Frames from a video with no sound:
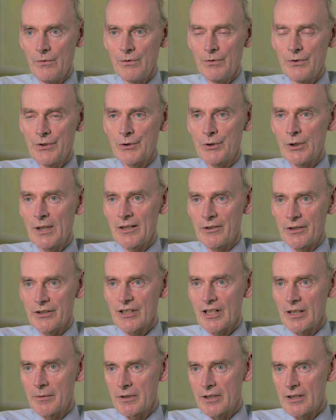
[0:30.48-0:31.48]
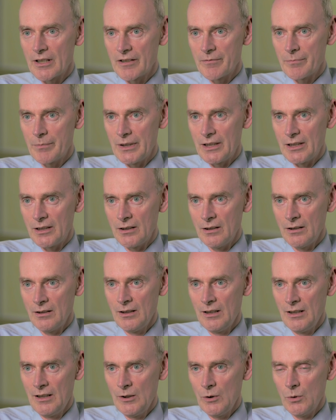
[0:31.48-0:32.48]
Throughout the time that I've been
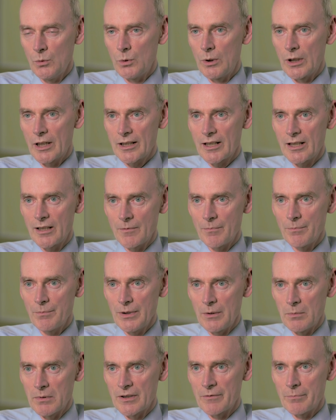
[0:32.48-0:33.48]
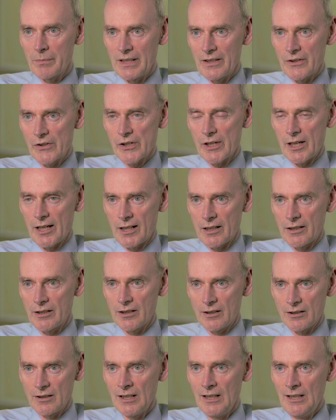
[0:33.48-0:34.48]
working, people have been saying
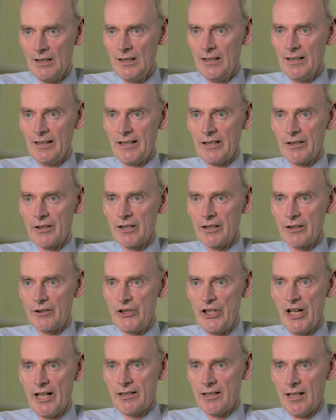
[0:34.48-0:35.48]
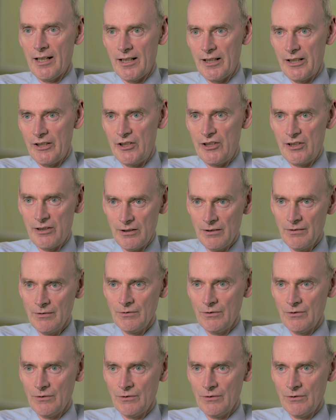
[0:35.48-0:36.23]
that in the jet age,